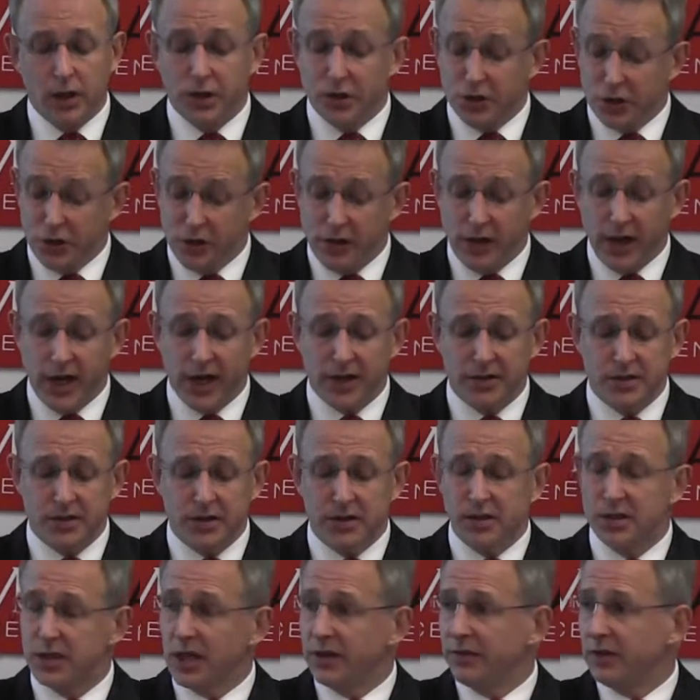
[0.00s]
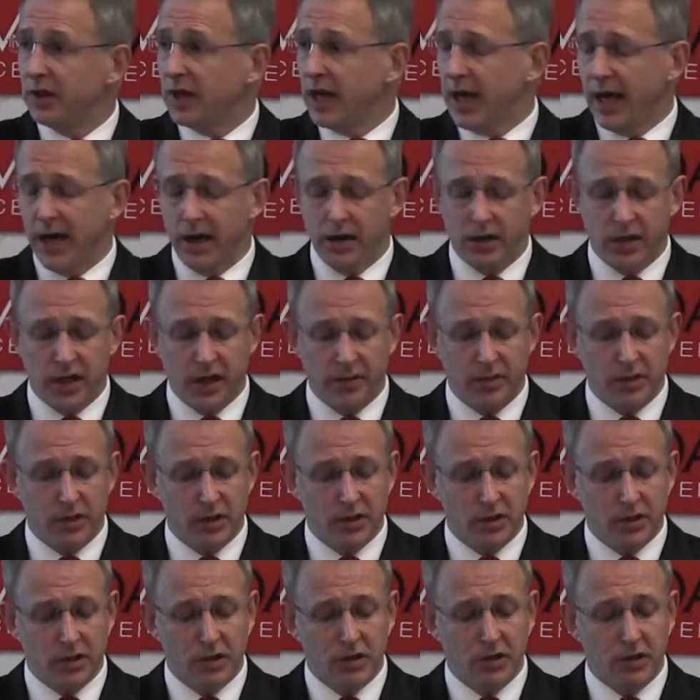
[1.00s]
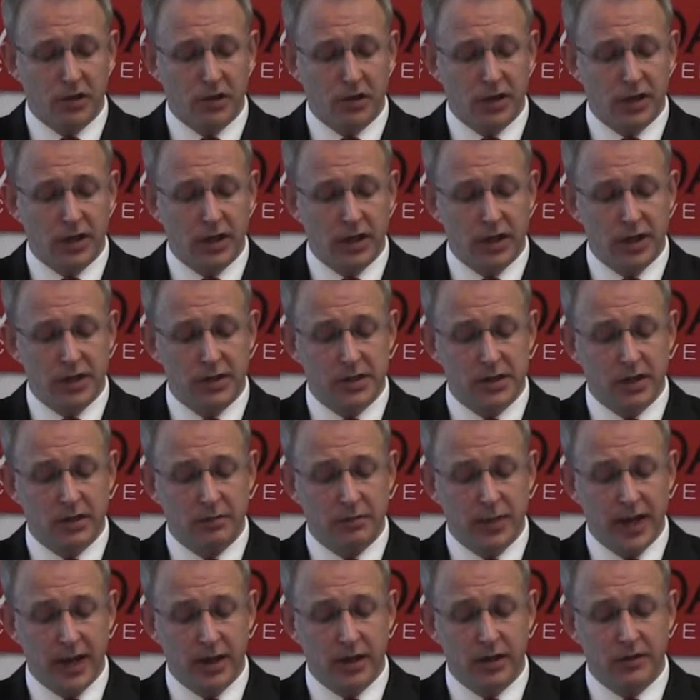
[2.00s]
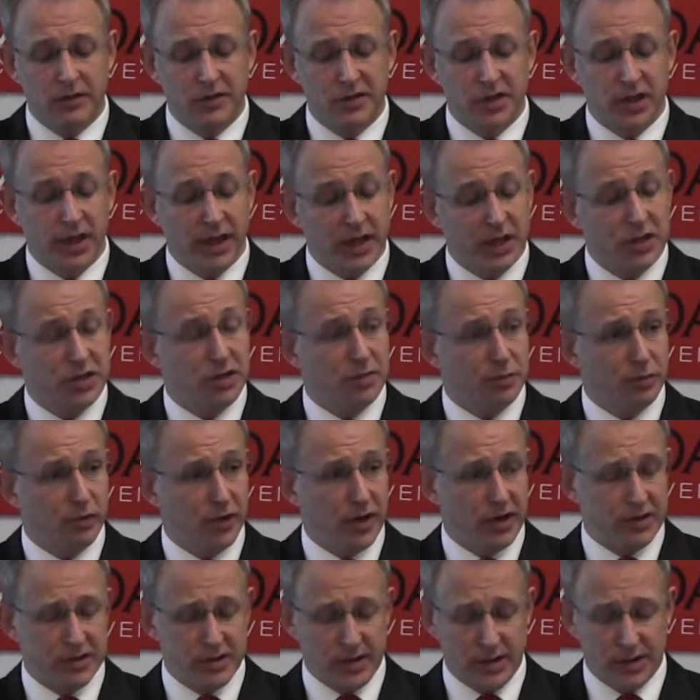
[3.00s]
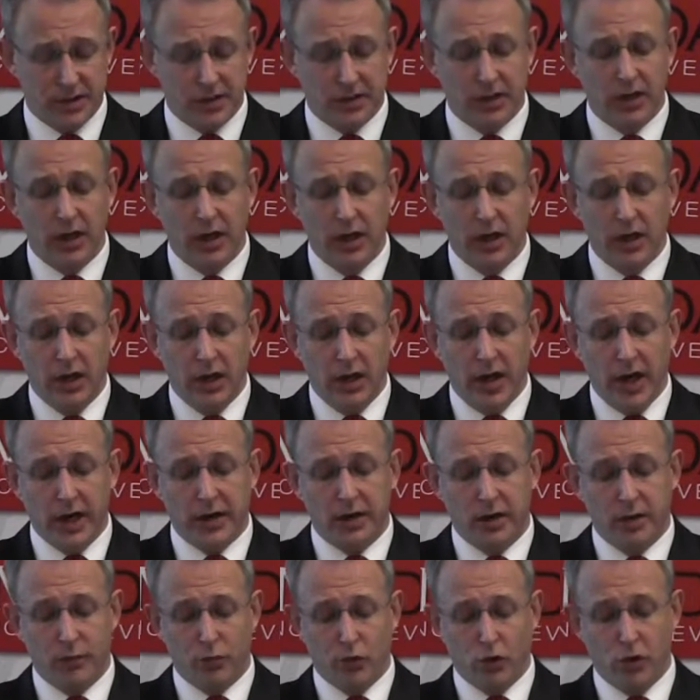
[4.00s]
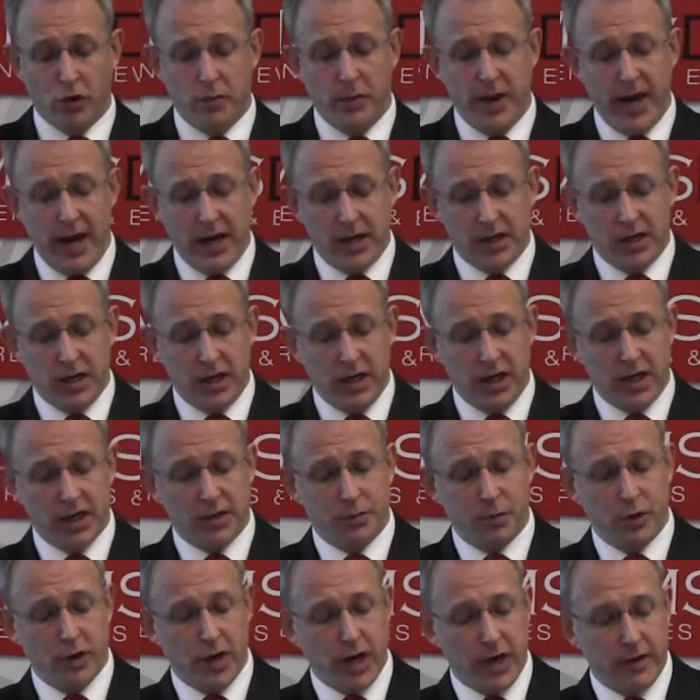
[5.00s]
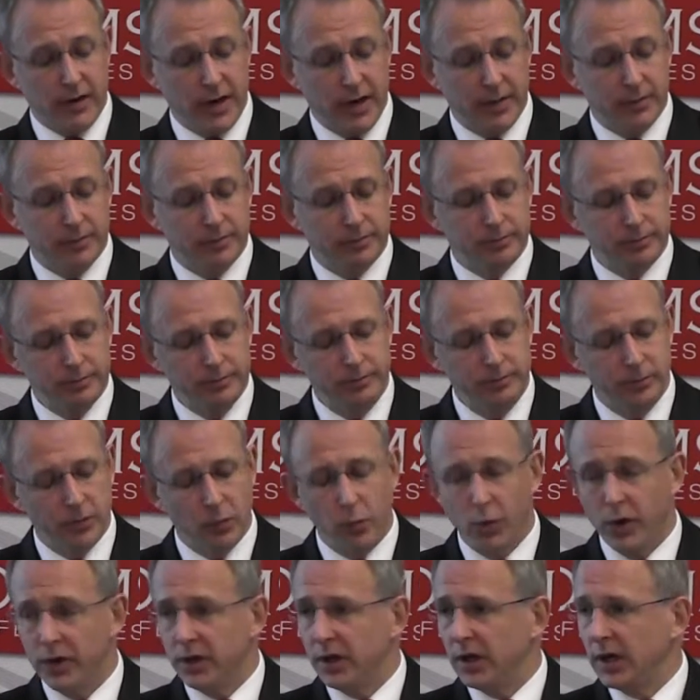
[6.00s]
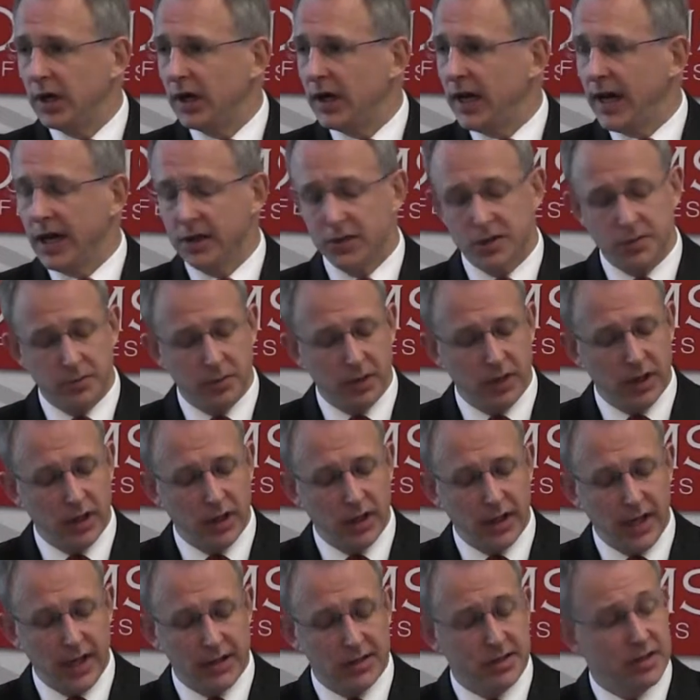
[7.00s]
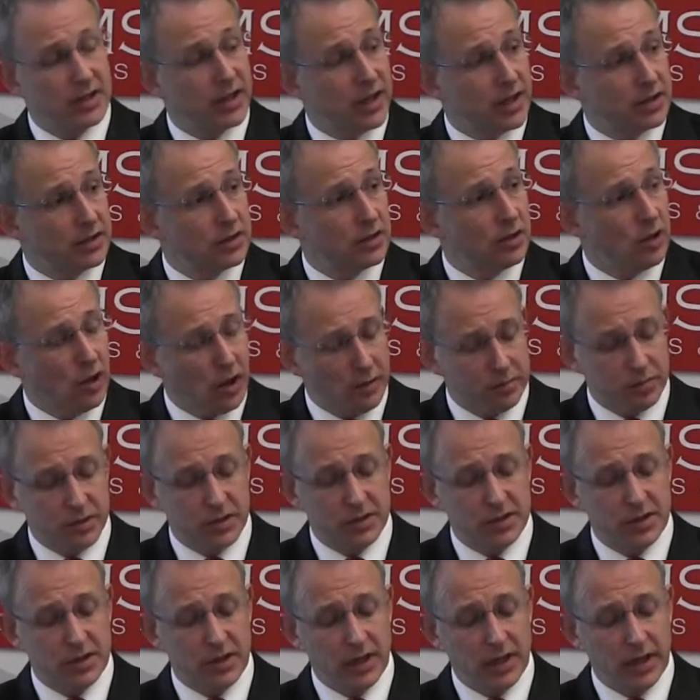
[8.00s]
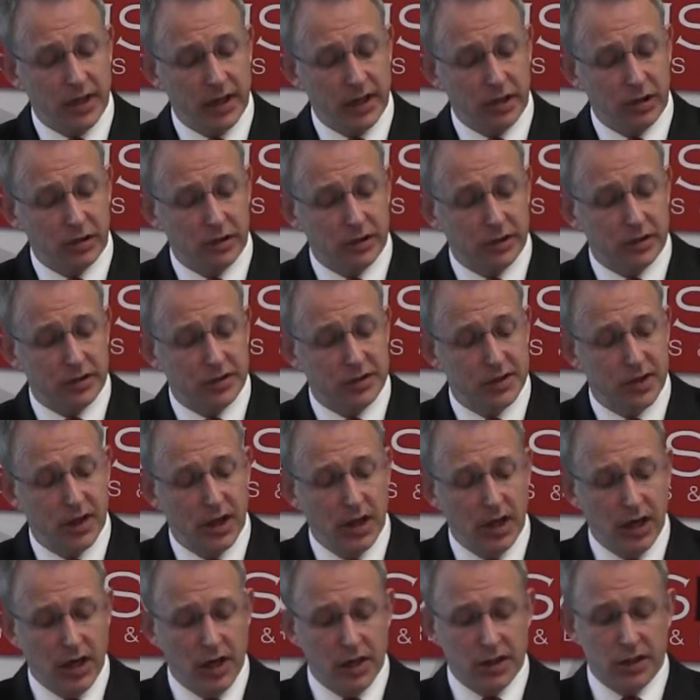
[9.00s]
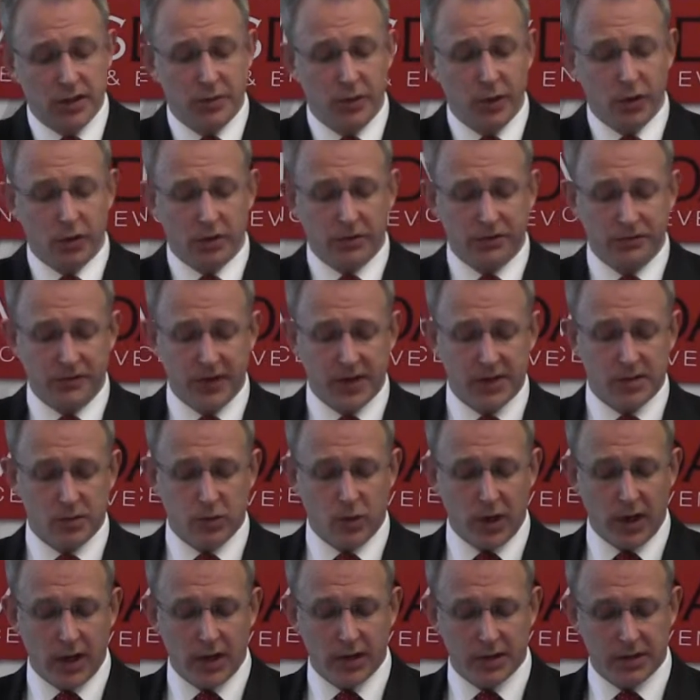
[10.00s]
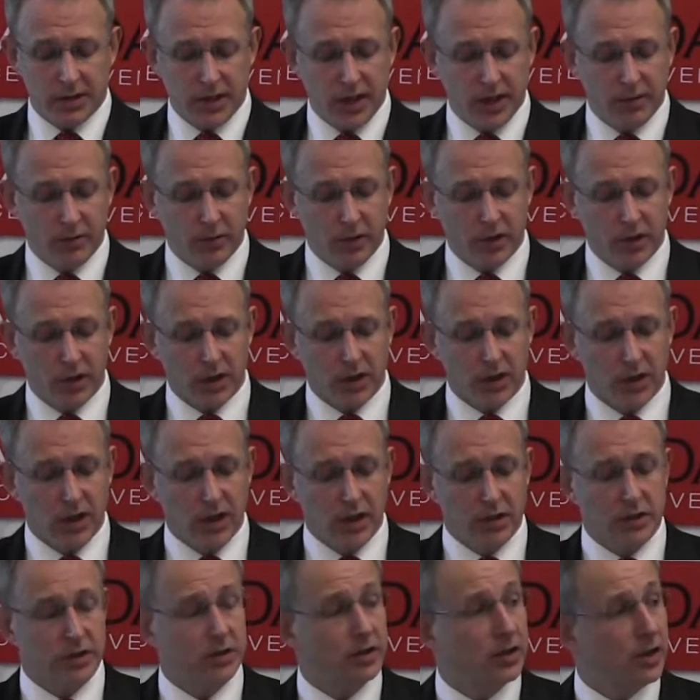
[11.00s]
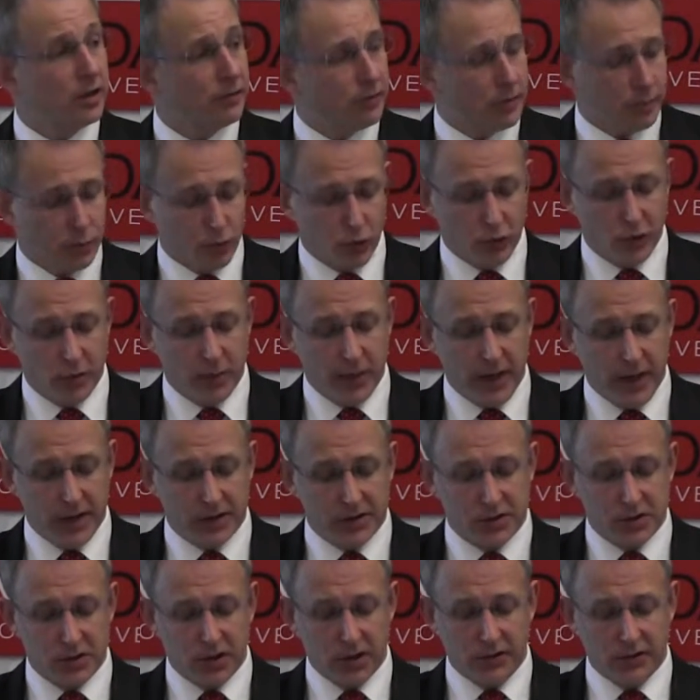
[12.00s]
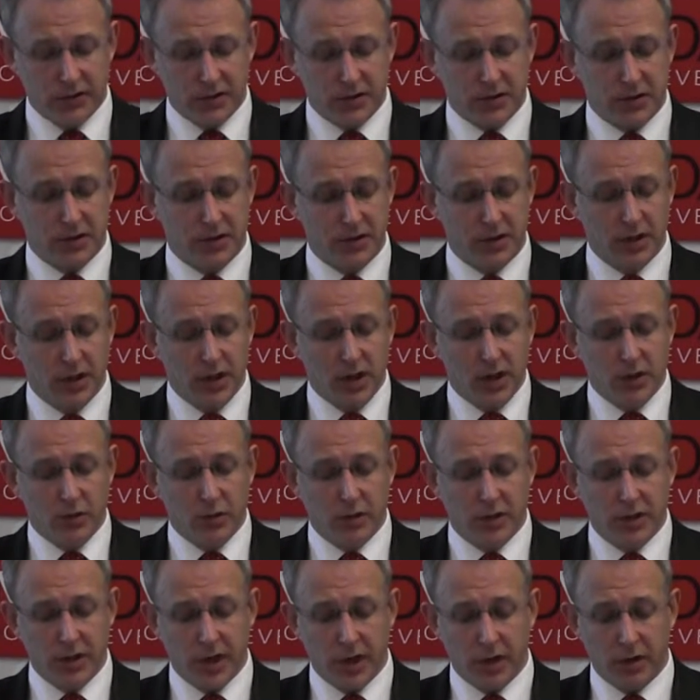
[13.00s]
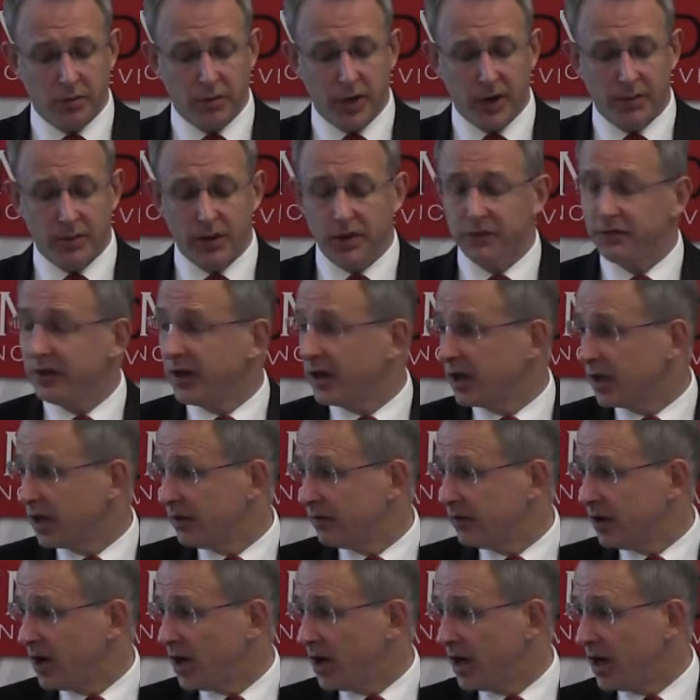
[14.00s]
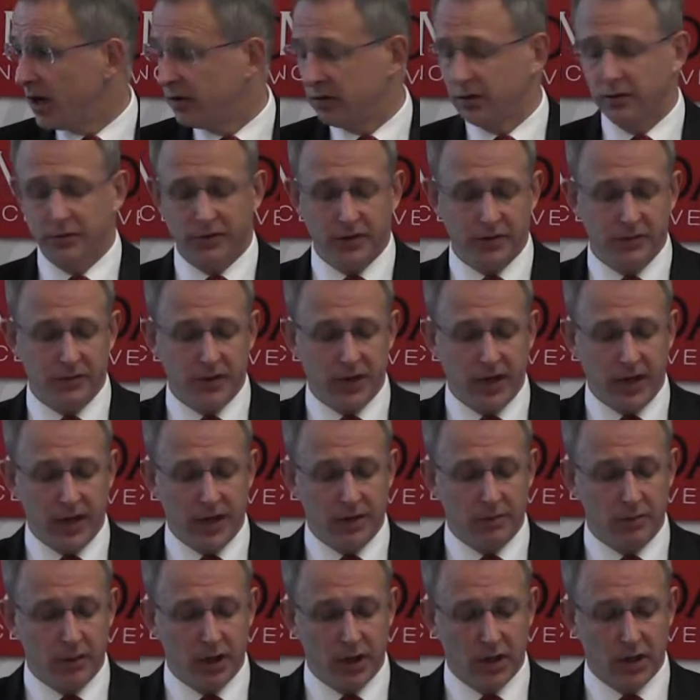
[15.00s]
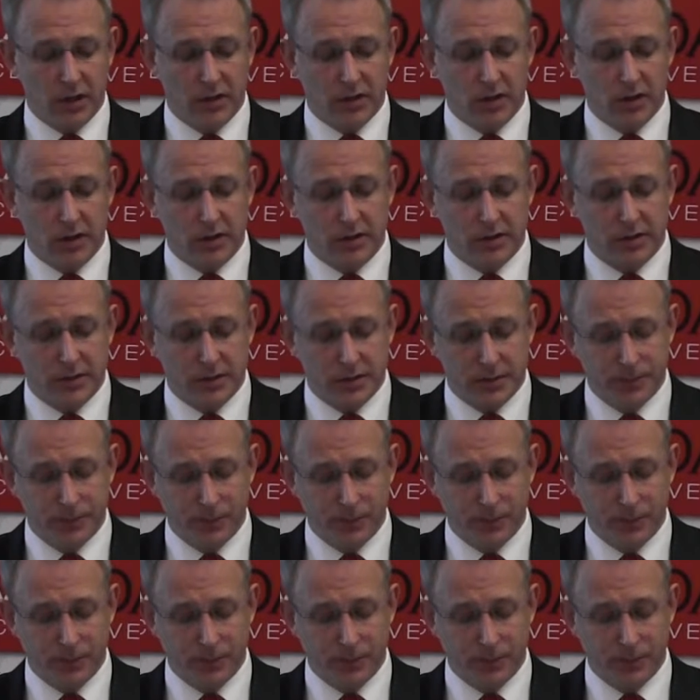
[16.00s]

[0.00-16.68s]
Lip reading: In 2007, the Howard government concluded its competitive selection process under the Broadband Connect program with an announcement that it had selected Optus and Elders to build a fixed wireless network to deliver broadband services with total public funding of $958 million.